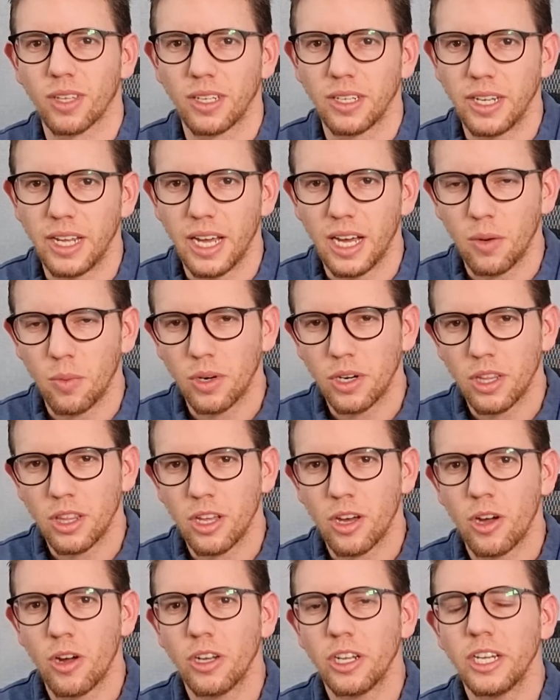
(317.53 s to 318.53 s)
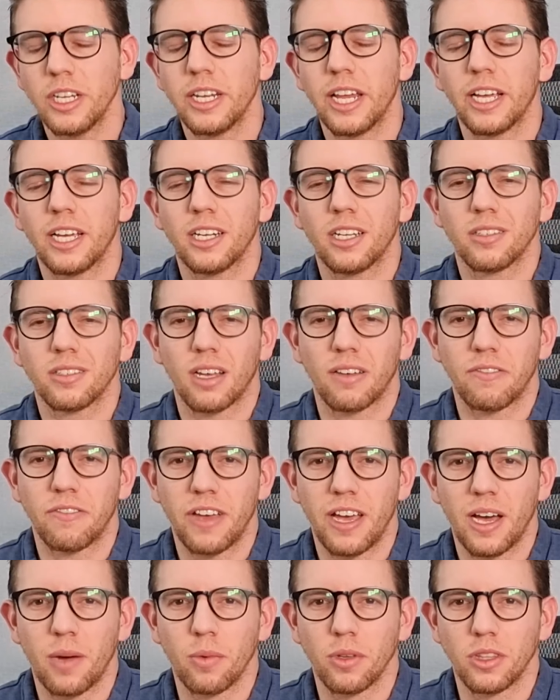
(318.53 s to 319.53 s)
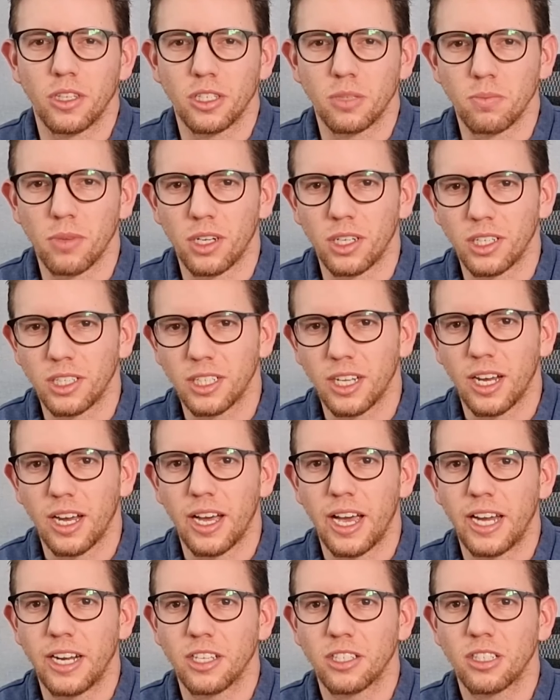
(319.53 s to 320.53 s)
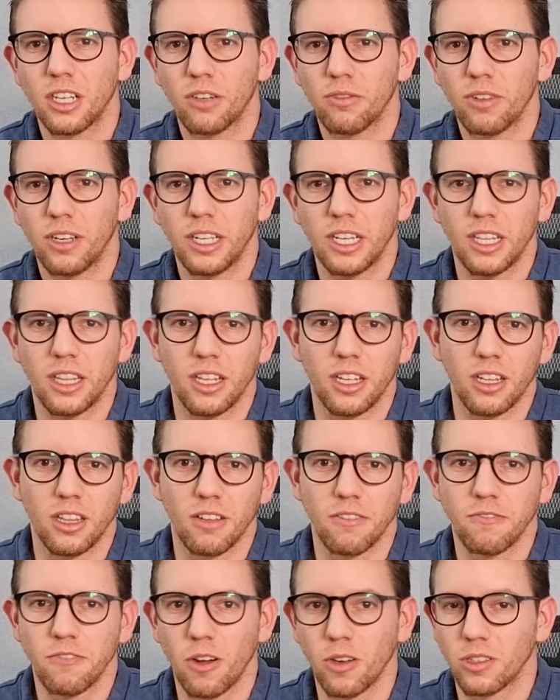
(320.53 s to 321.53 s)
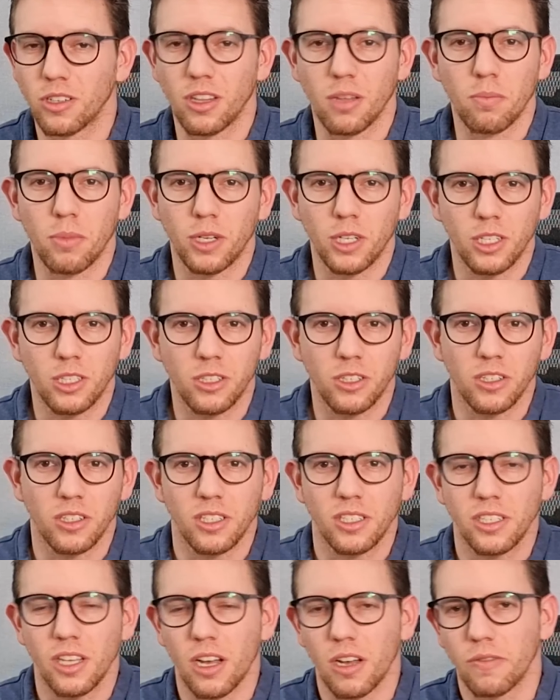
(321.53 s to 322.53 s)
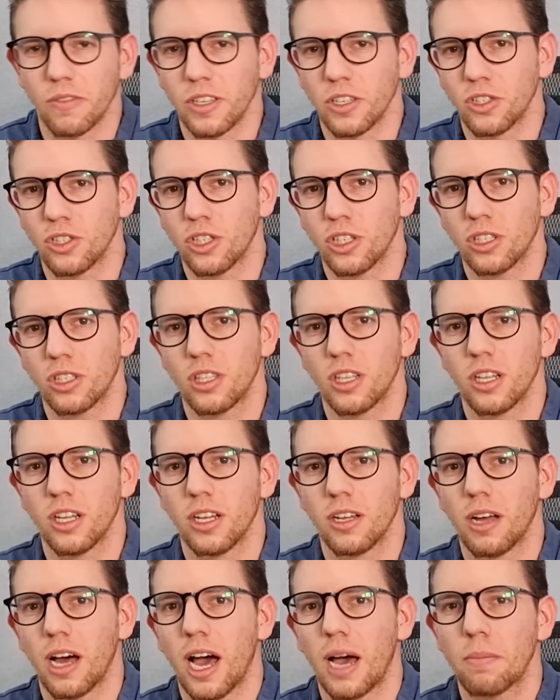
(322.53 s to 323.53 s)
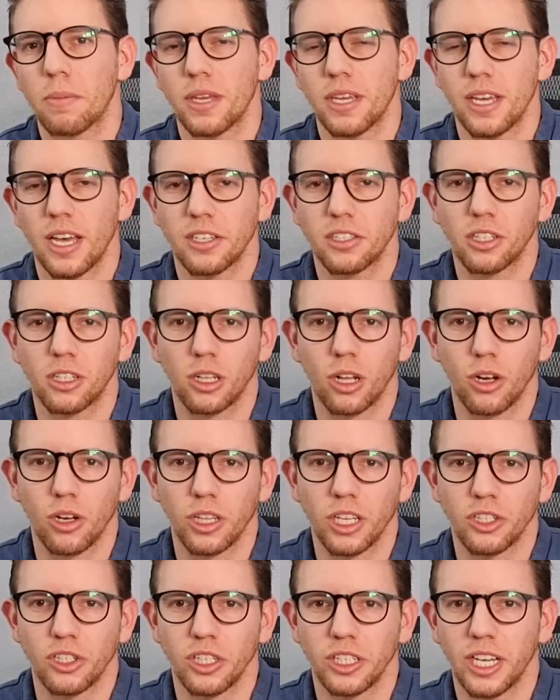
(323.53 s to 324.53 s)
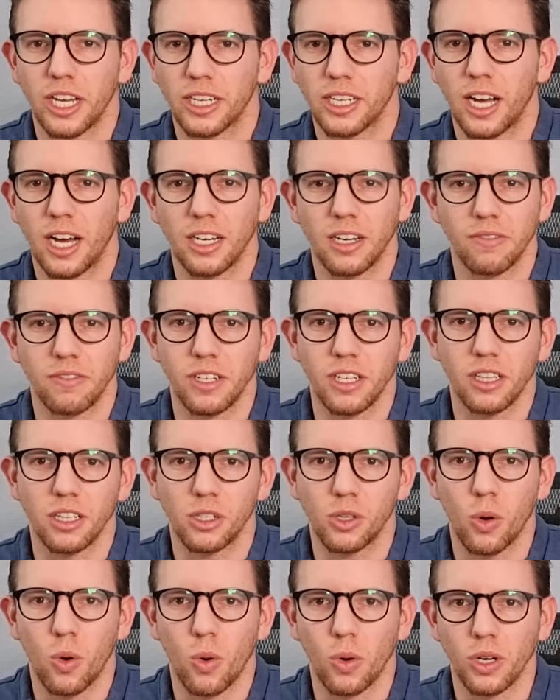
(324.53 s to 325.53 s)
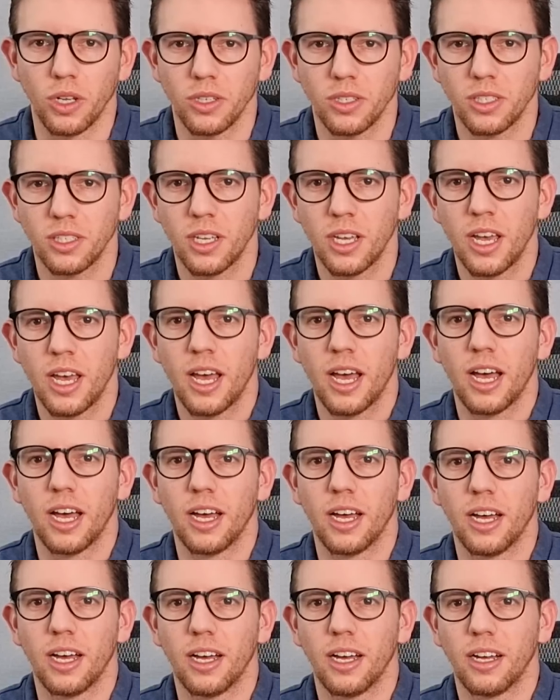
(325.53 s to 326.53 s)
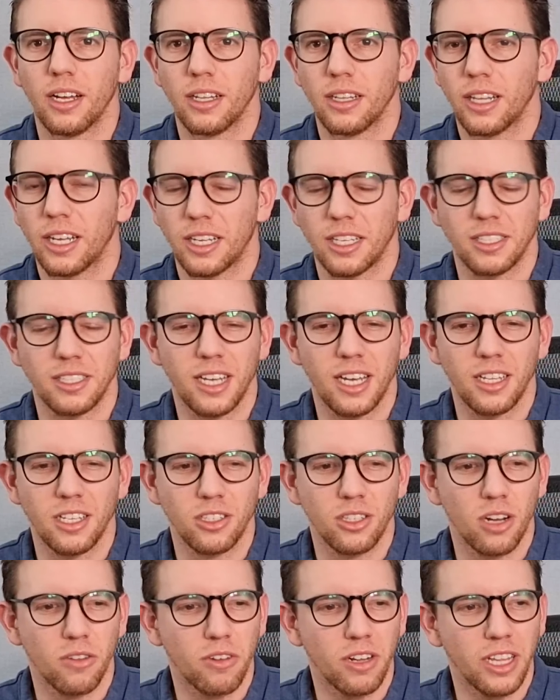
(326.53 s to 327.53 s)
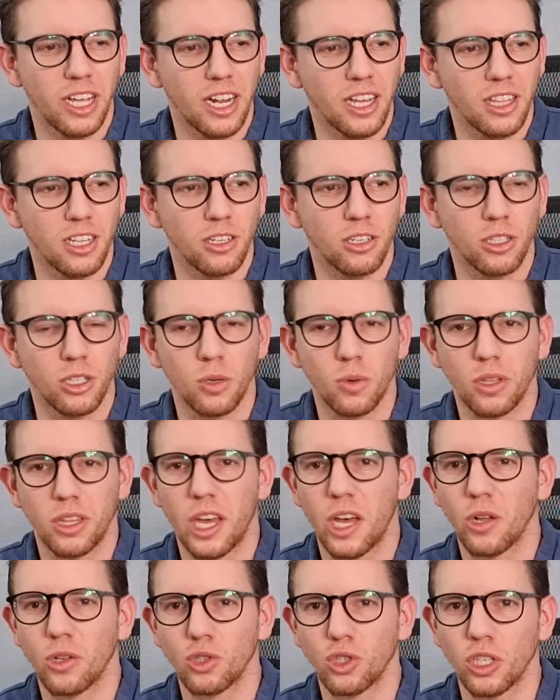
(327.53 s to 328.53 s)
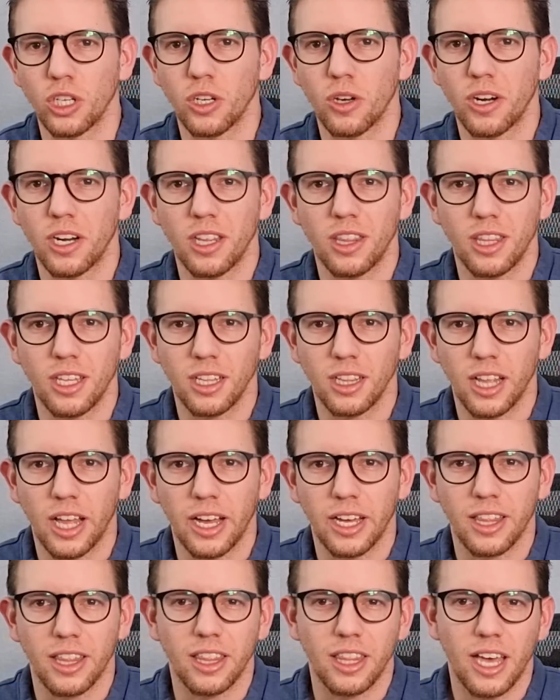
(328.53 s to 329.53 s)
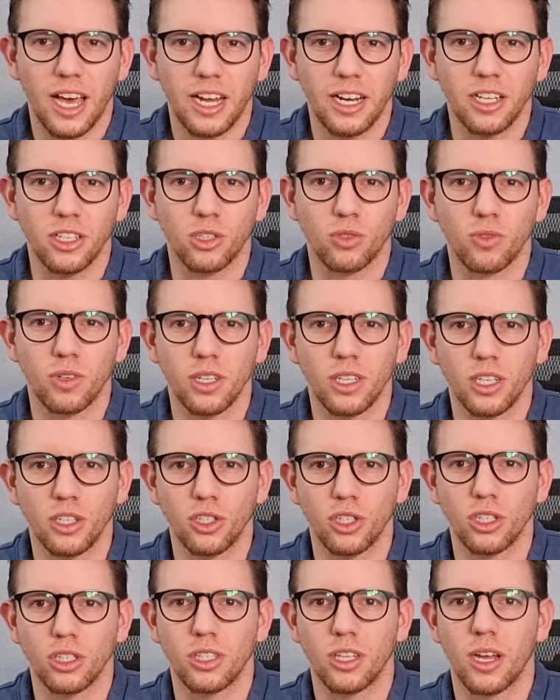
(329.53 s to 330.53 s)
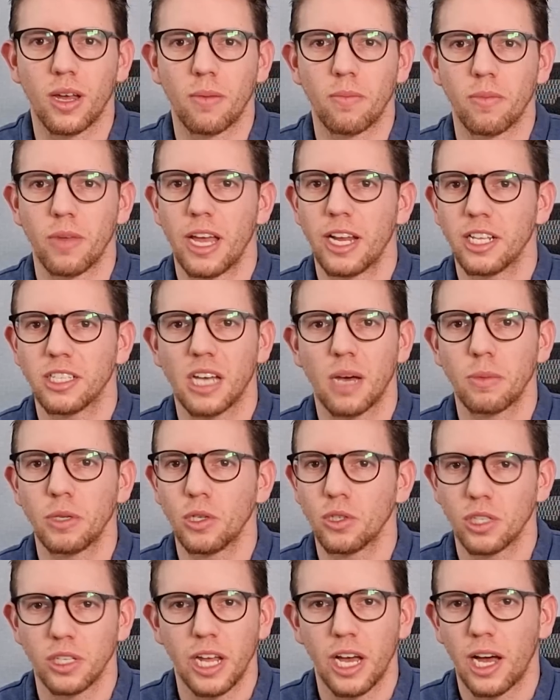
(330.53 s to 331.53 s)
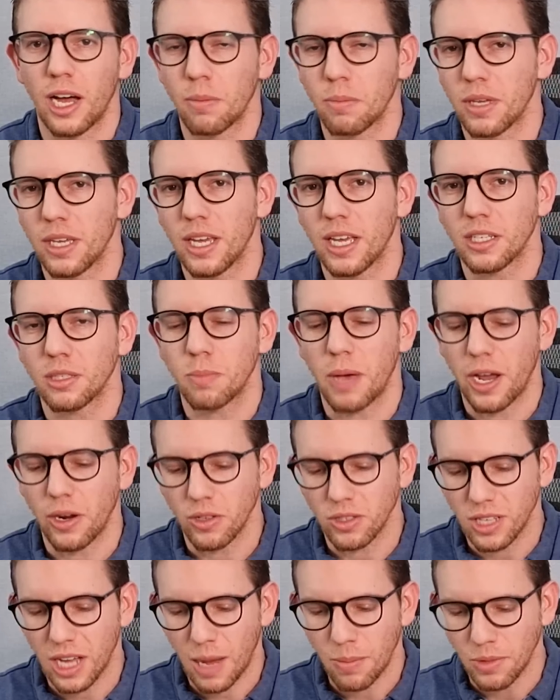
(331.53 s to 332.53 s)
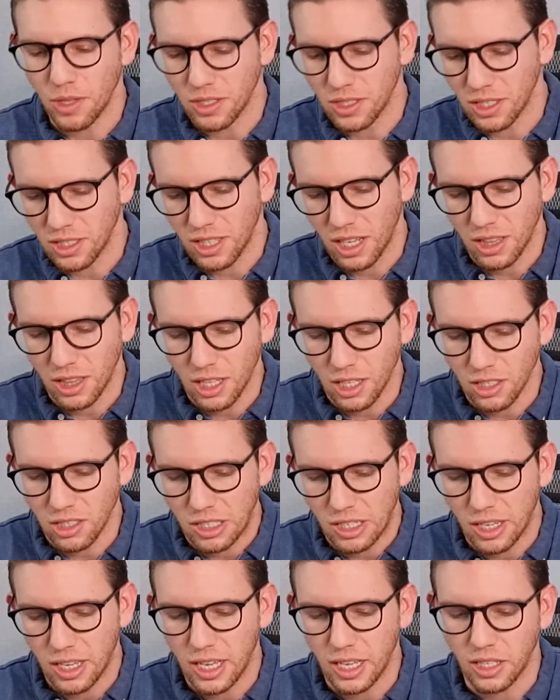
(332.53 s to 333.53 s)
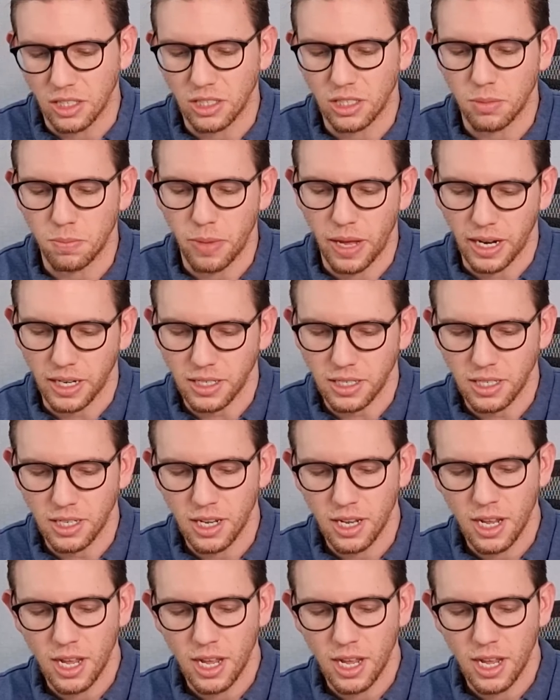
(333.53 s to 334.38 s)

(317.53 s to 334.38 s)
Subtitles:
Now, one of the only negatives I found with this monitor, and it's not really the fault of the monitor itself, is just the IPS glow that you get kind of near the corners. Like I said, it's not really anything to do with LG or anything like that. It's really just anytime you use an IPS panel type, this is something to expect.